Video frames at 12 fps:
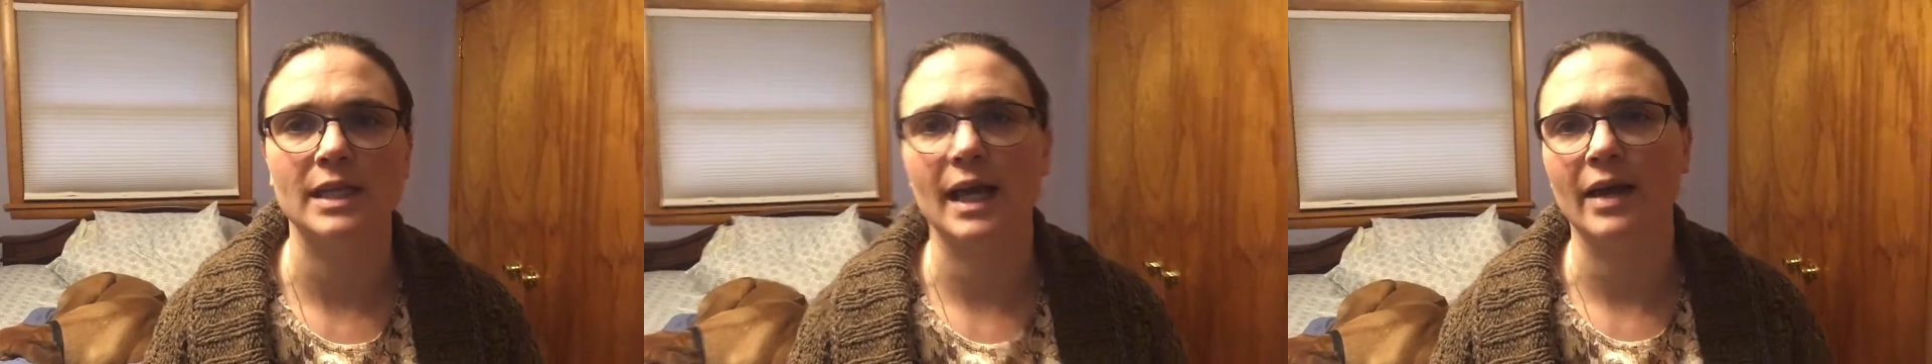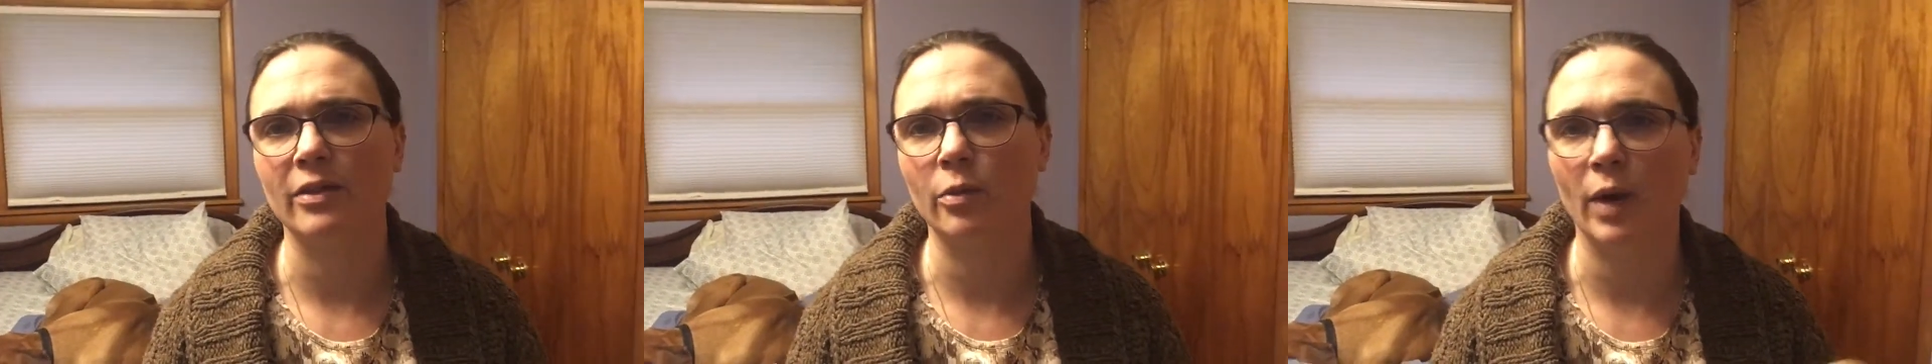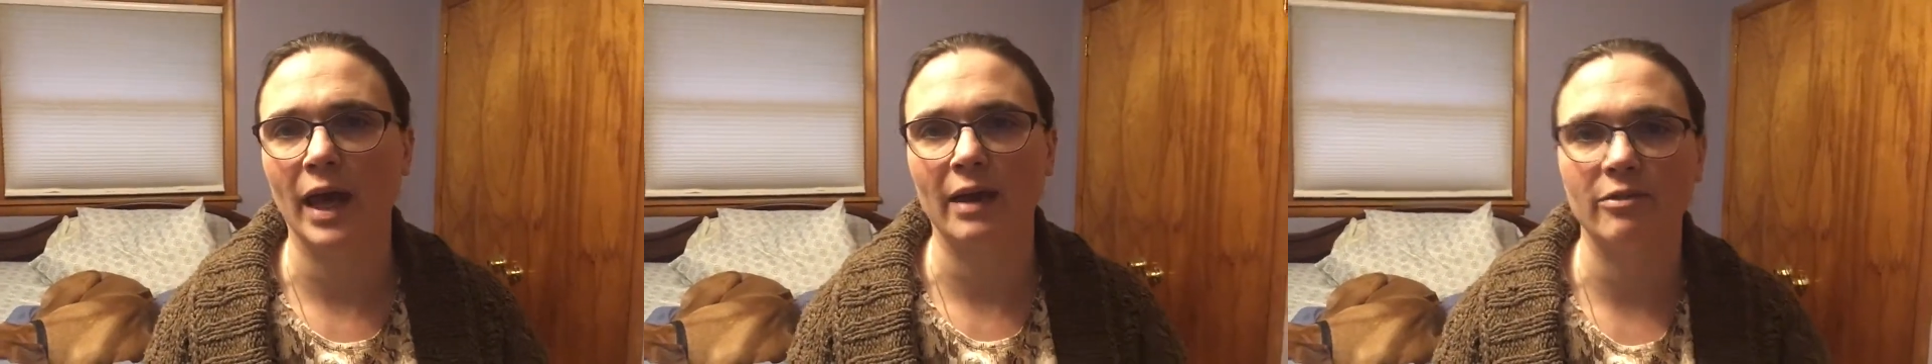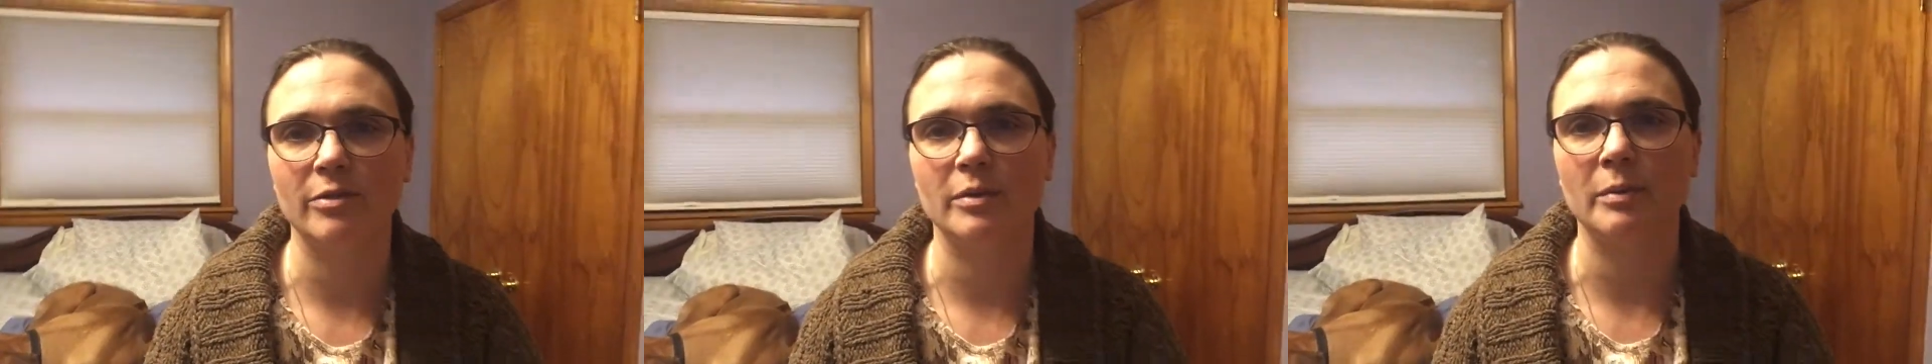on the
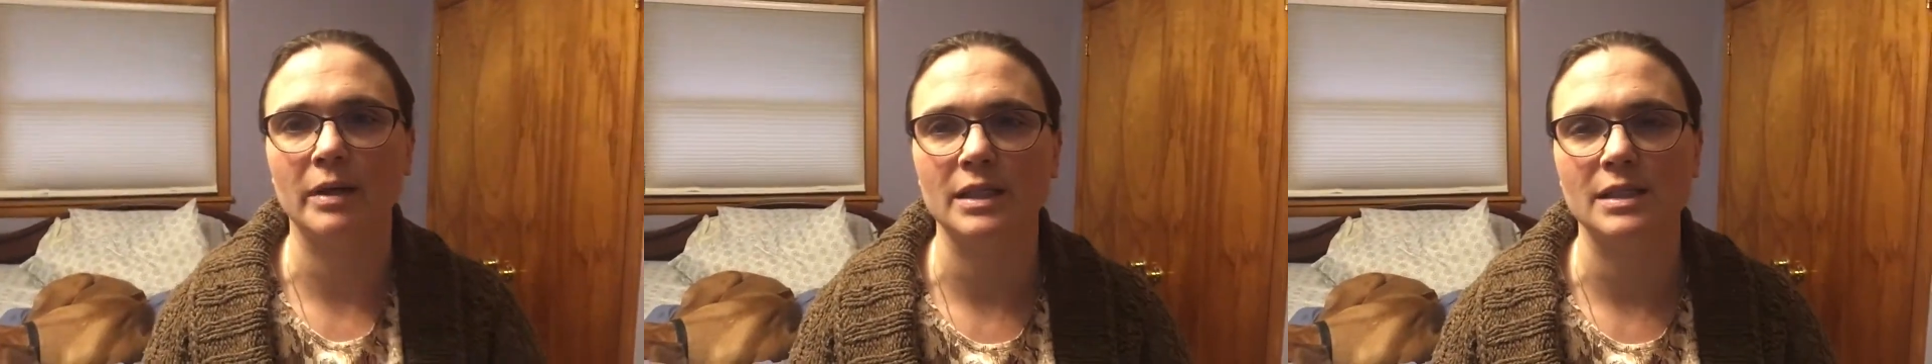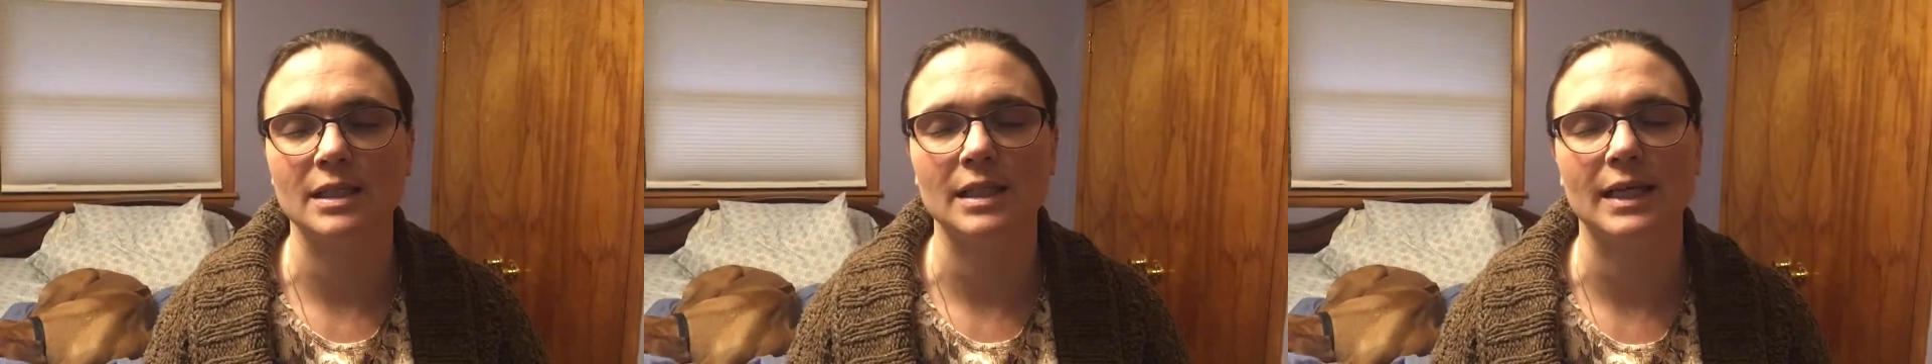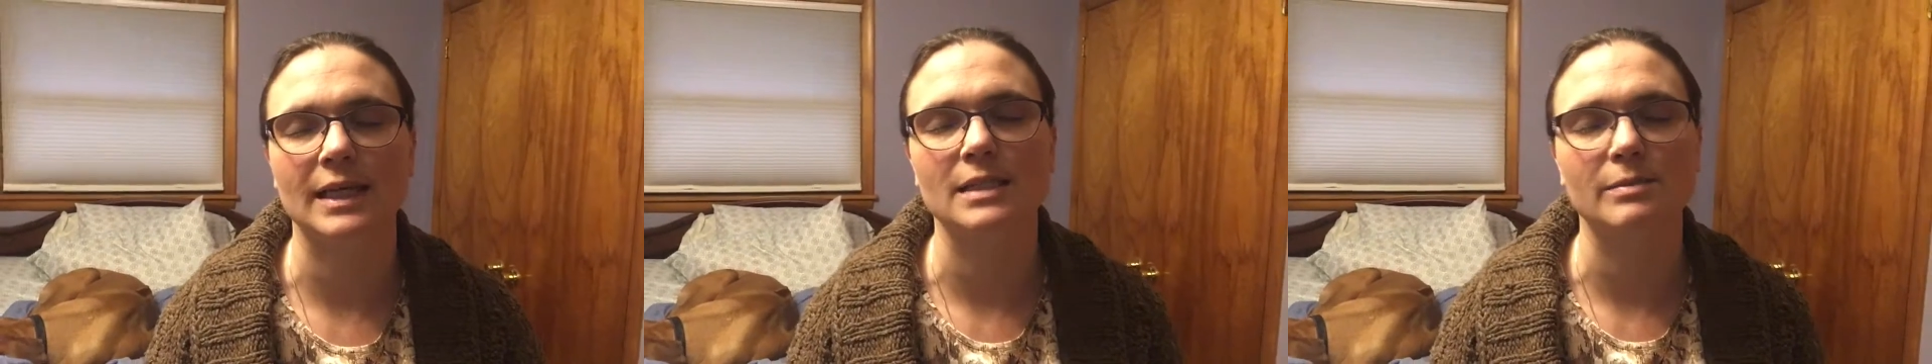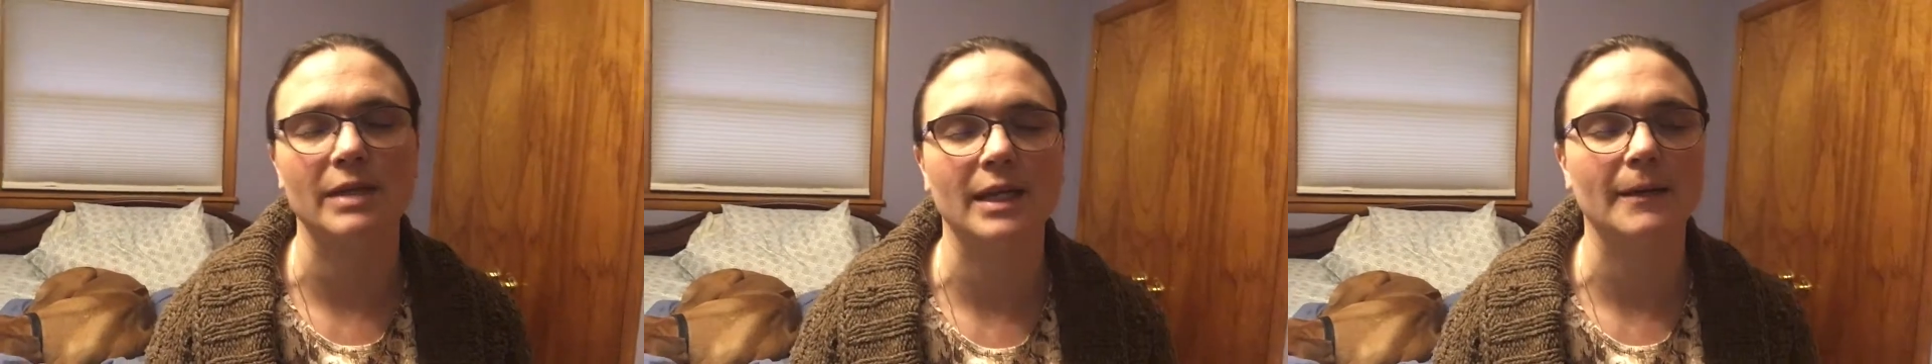way from the bus to the
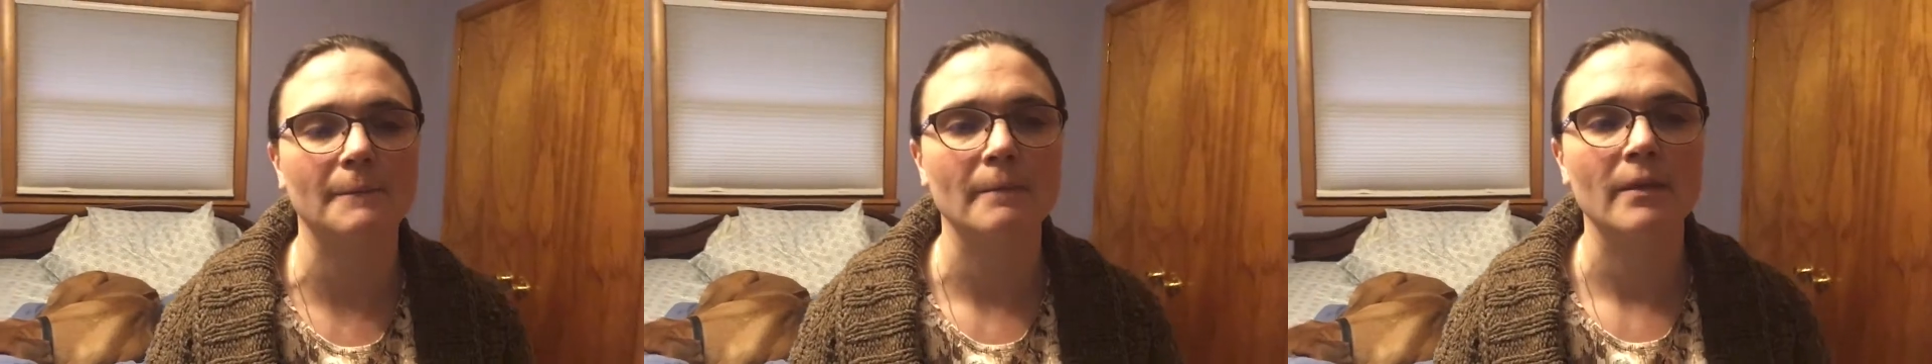next meeting.